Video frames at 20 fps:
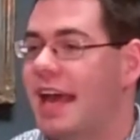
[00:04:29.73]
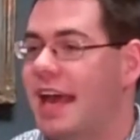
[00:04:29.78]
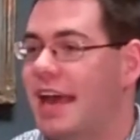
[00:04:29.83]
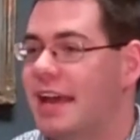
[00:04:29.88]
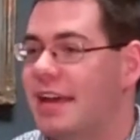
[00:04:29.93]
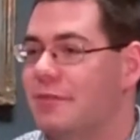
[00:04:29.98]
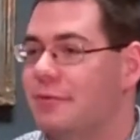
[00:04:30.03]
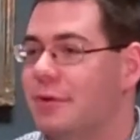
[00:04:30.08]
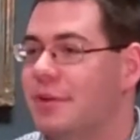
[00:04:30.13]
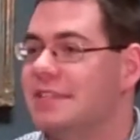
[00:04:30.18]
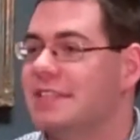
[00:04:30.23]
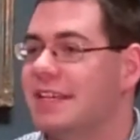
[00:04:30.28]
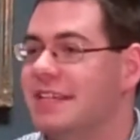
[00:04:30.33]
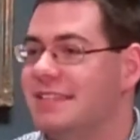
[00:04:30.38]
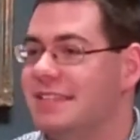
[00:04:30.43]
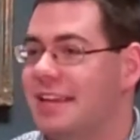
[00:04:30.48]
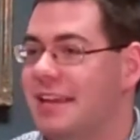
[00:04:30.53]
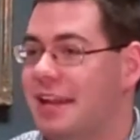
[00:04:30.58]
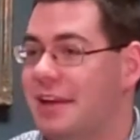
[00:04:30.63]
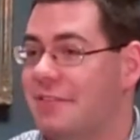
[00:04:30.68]
And once I
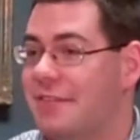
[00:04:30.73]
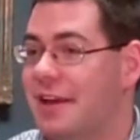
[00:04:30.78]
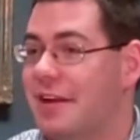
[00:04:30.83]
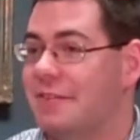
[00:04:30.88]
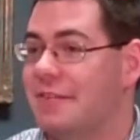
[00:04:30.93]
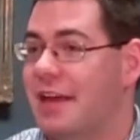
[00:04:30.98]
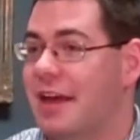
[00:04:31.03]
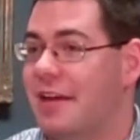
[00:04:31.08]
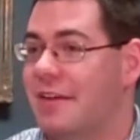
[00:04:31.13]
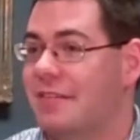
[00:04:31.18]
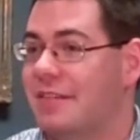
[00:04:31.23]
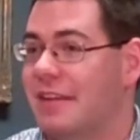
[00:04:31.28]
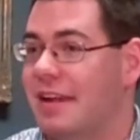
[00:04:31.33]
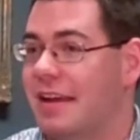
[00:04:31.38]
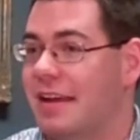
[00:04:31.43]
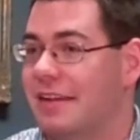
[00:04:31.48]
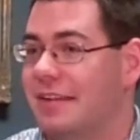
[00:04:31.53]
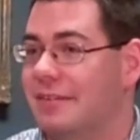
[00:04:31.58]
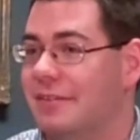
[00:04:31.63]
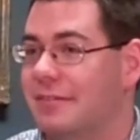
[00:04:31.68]
did, I found out that
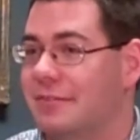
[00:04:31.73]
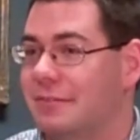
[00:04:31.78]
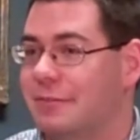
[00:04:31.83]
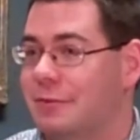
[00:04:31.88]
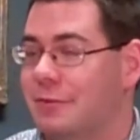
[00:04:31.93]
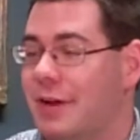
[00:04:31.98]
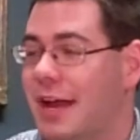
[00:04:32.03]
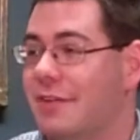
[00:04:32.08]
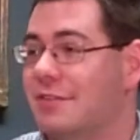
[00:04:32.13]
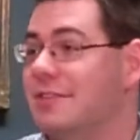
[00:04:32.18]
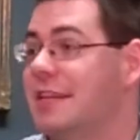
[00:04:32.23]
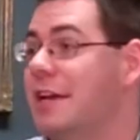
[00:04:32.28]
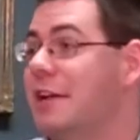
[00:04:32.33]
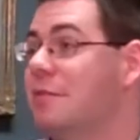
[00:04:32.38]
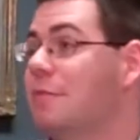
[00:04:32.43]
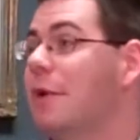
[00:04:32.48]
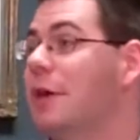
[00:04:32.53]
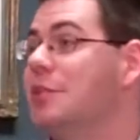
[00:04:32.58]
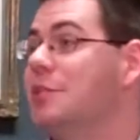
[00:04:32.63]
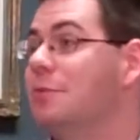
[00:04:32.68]
I gravitated
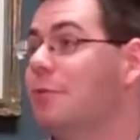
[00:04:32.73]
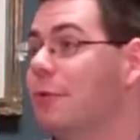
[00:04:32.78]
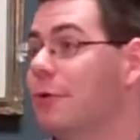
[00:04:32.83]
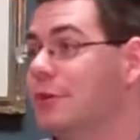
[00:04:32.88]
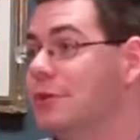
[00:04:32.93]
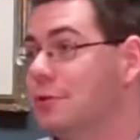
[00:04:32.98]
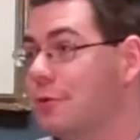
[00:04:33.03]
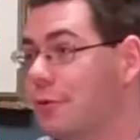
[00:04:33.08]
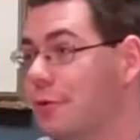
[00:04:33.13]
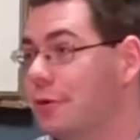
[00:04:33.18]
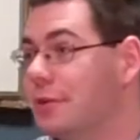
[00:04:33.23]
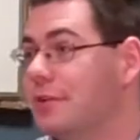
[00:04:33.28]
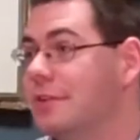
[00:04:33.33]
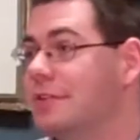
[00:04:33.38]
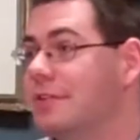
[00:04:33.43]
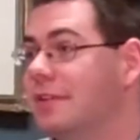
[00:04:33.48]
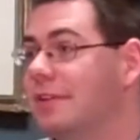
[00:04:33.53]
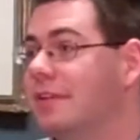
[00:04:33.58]
much more toward